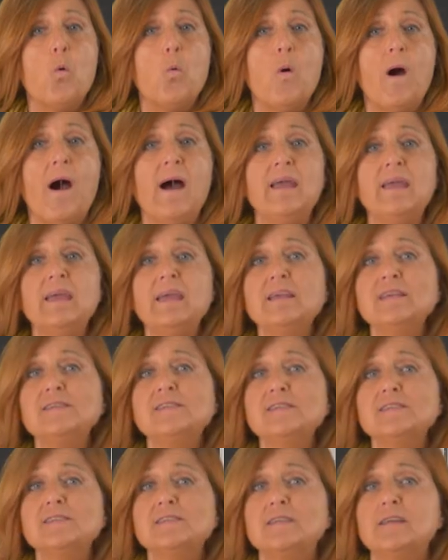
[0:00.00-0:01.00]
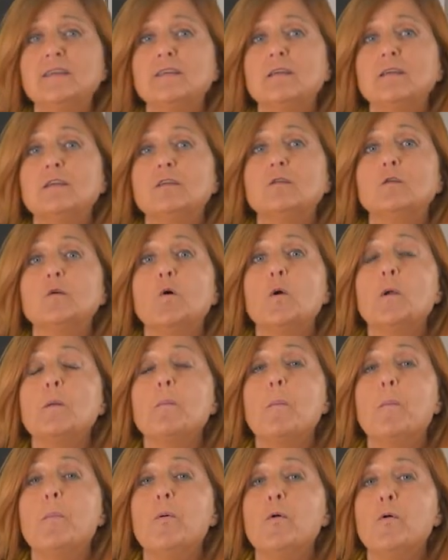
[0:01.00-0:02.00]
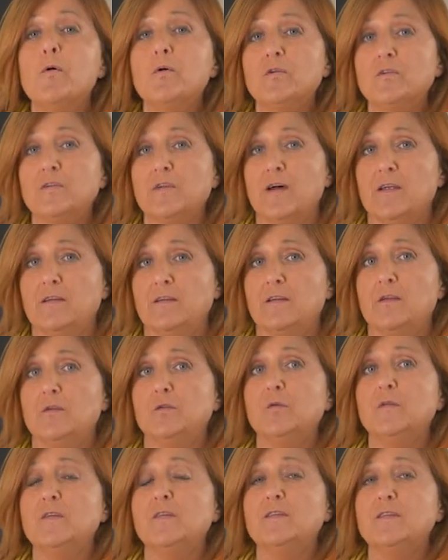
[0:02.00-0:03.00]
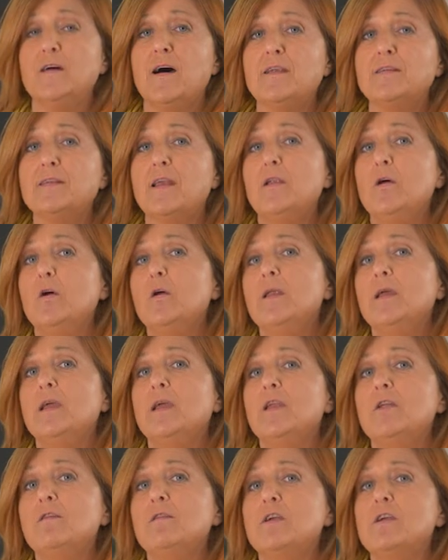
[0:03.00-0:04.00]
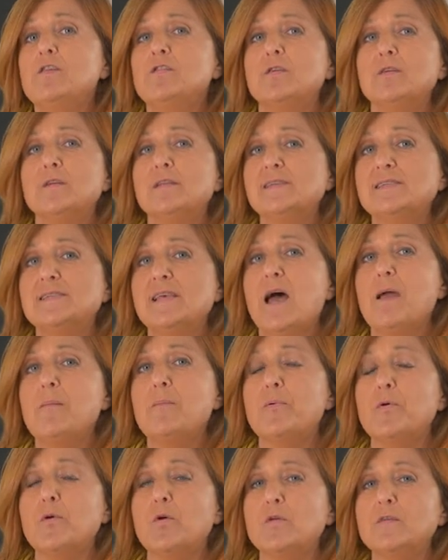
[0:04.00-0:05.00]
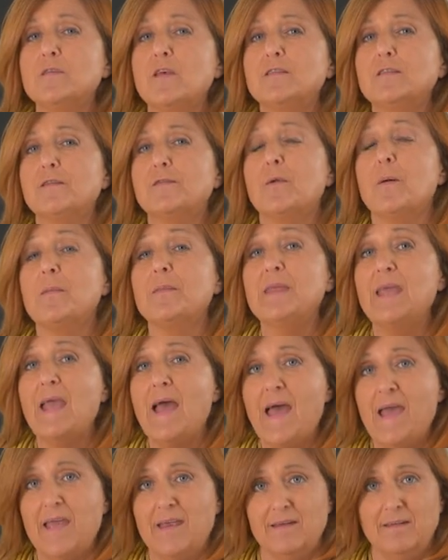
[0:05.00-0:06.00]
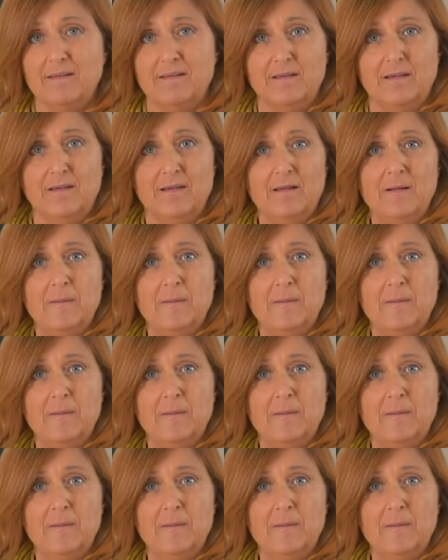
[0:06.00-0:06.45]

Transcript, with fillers: Why is it so important to start a learning innovation design process from the end?